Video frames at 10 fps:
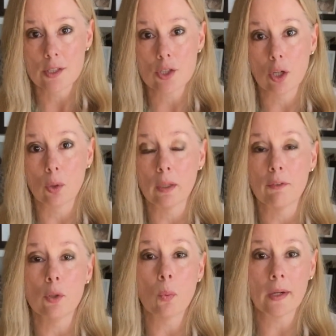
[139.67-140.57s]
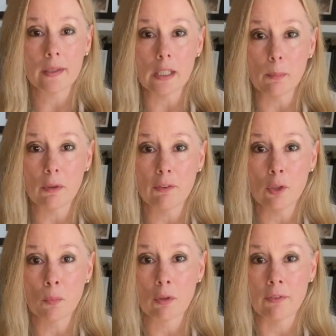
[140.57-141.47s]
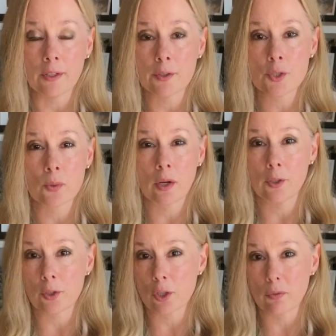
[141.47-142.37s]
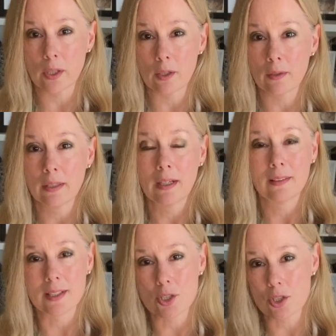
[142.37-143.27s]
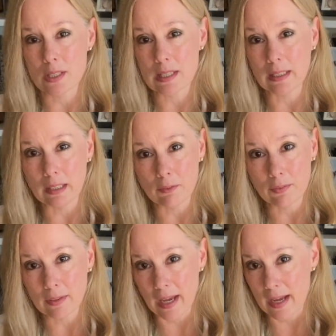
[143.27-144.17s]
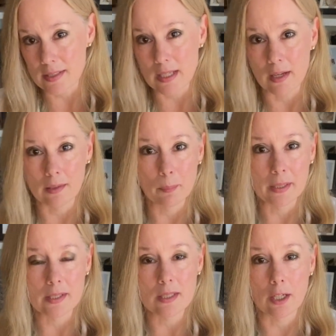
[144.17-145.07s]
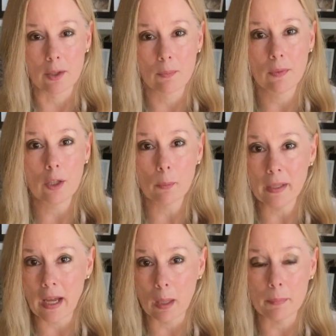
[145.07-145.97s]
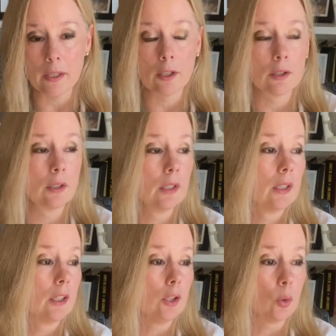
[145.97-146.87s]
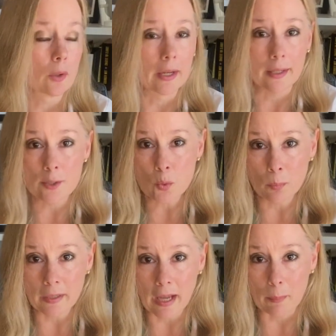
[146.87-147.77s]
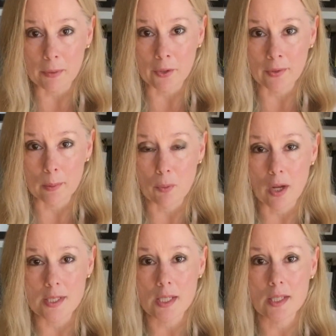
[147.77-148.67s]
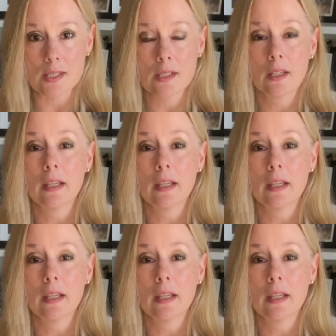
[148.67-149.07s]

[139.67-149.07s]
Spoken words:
So if you want to keep a few more fingers throughout your career, let's just leave cats out of the mix here. They'll be happier. Your hands will be happier in the process.